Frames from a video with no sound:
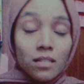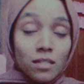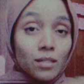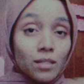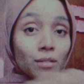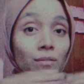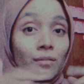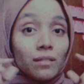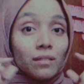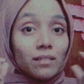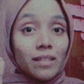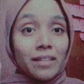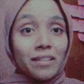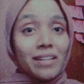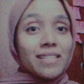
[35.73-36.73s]
So,
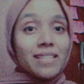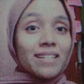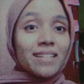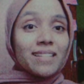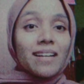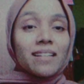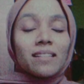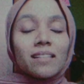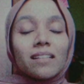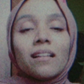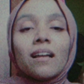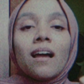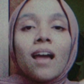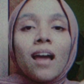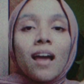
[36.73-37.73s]
like you can see in the
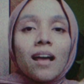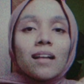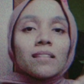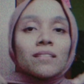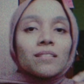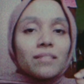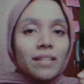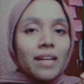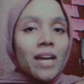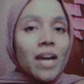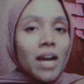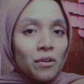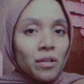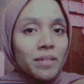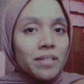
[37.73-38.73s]
title, today
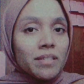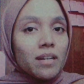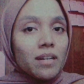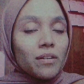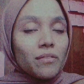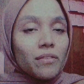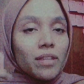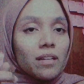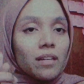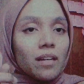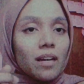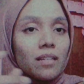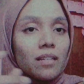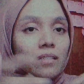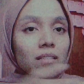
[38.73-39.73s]
I will be sharing with you
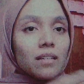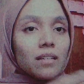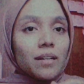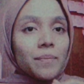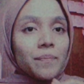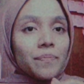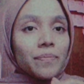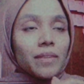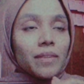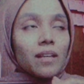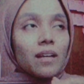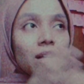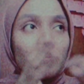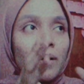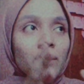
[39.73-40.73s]
guys
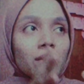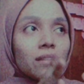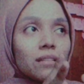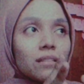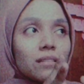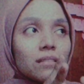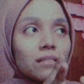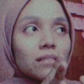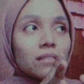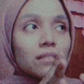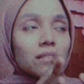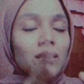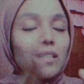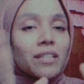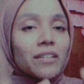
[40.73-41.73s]
about
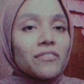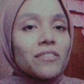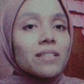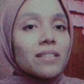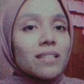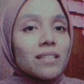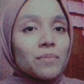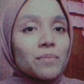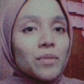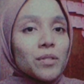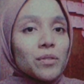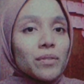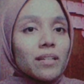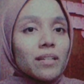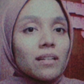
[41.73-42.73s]
the differences
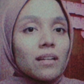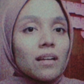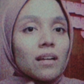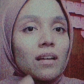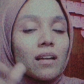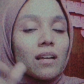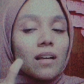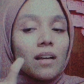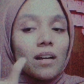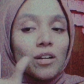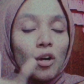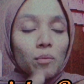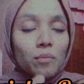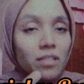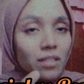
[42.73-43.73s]
between a
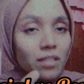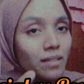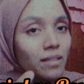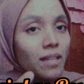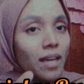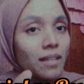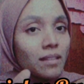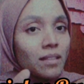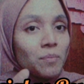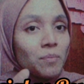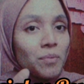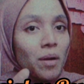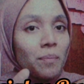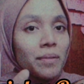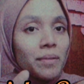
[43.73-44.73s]
commercial title
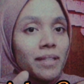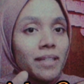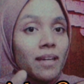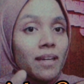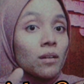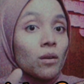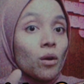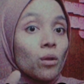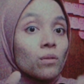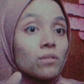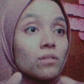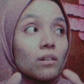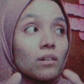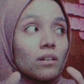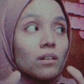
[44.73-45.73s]
property and
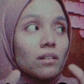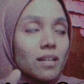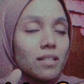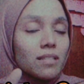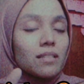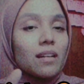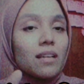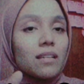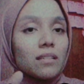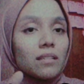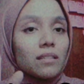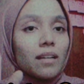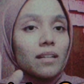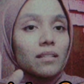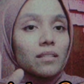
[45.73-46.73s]
also a residential
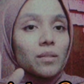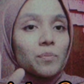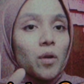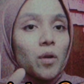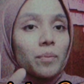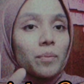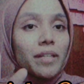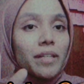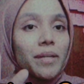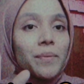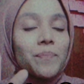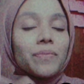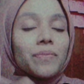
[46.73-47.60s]
title property.